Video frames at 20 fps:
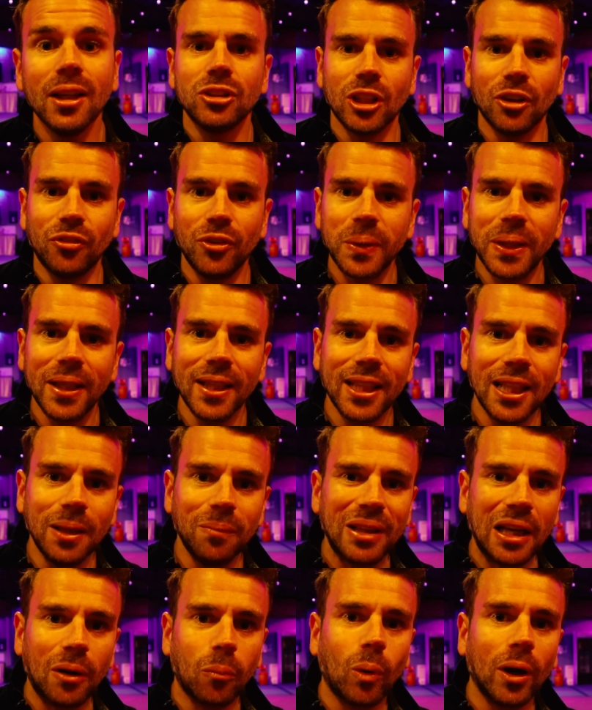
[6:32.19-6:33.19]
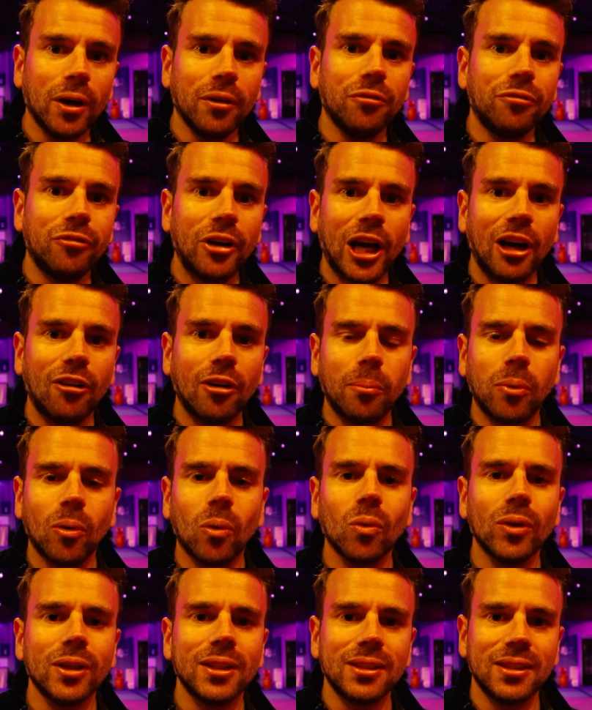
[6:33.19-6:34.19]
So if you can keep that one
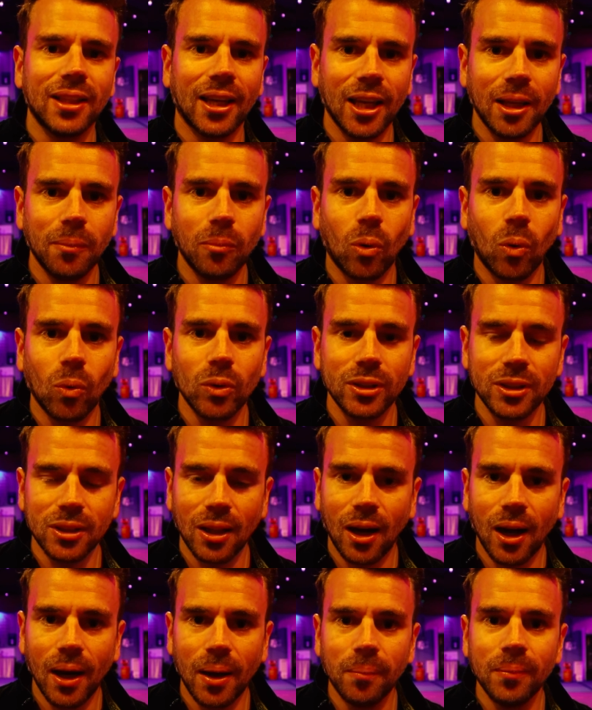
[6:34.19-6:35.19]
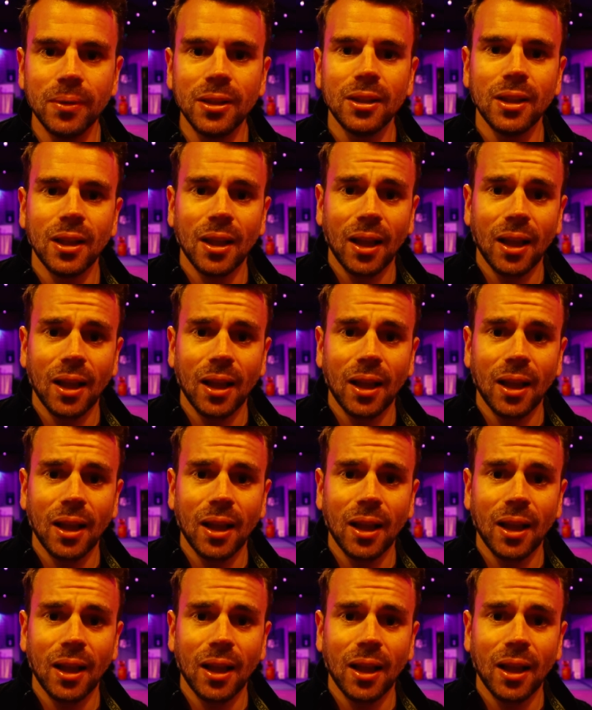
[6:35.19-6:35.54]
variable the same all the time,